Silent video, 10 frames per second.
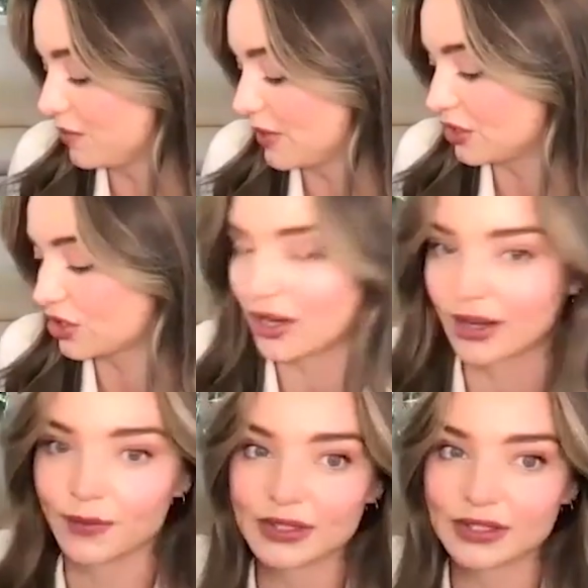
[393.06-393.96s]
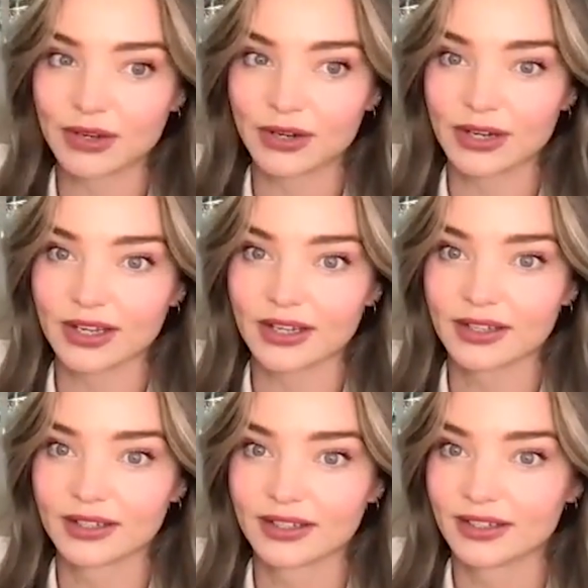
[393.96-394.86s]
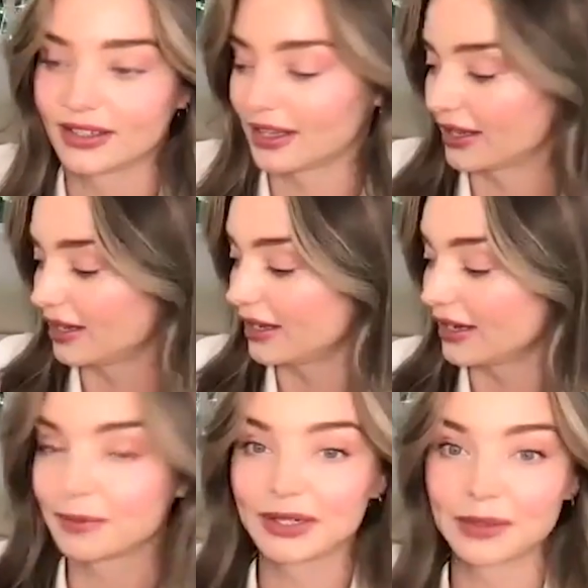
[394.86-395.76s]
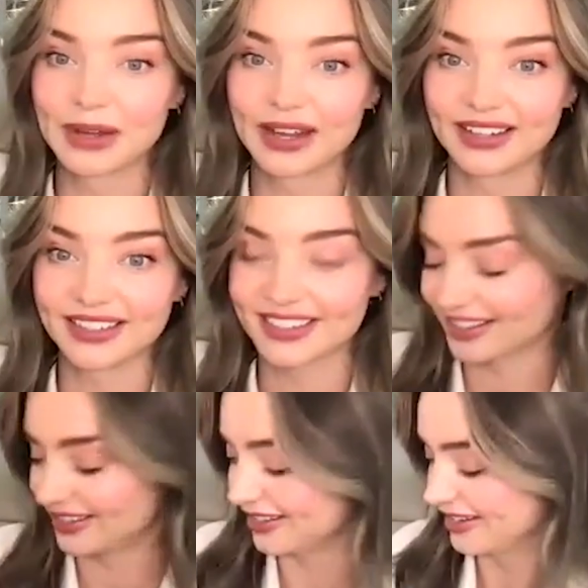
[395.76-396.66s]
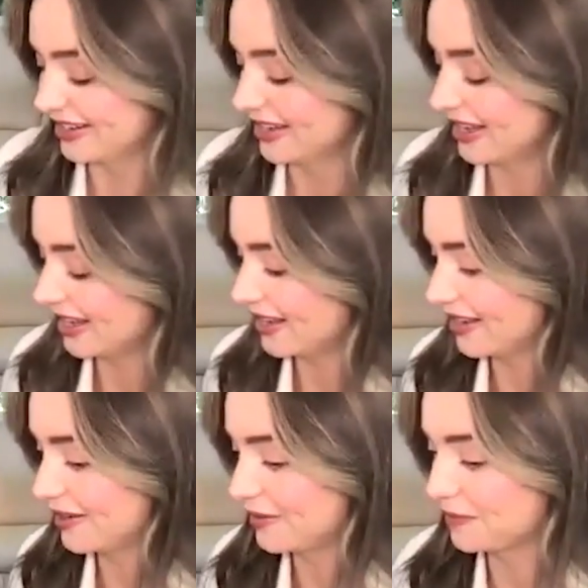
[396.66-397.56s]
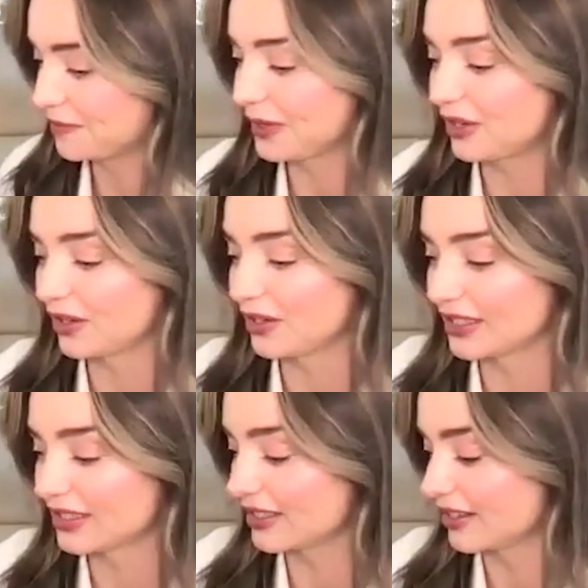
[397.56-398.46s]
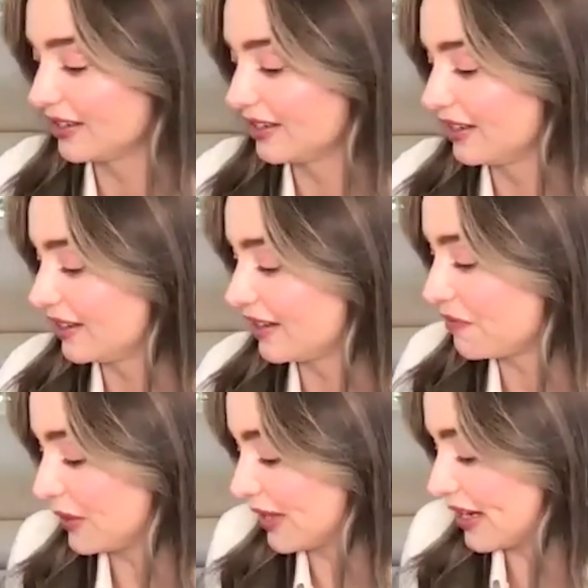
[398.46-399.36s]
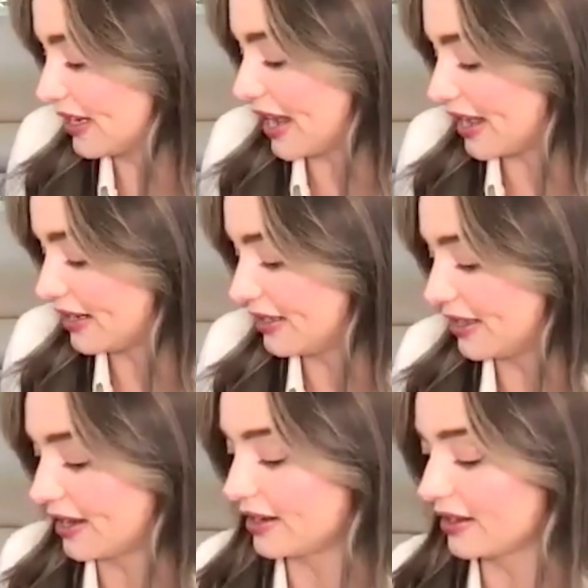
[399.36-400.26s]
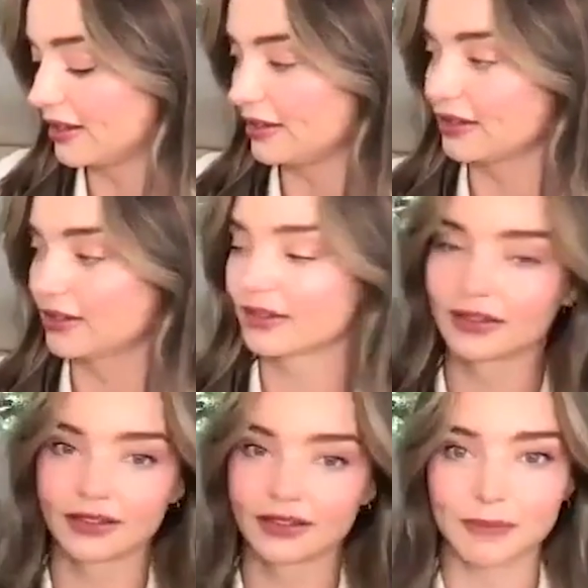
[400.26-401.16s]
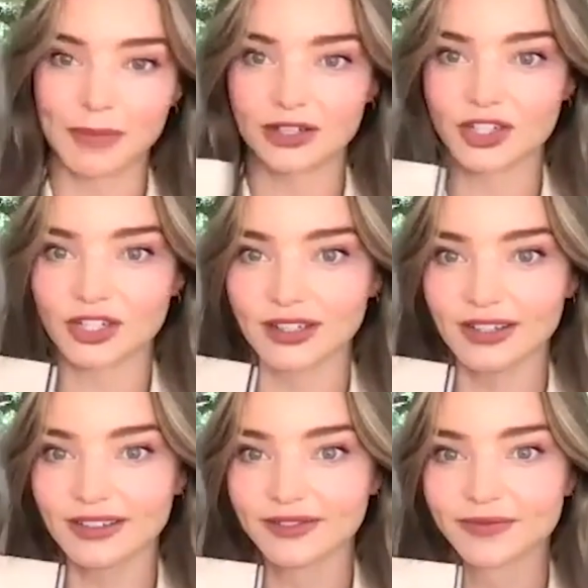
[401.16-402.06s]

which I was very adamant about because I felt like it added that other dimension.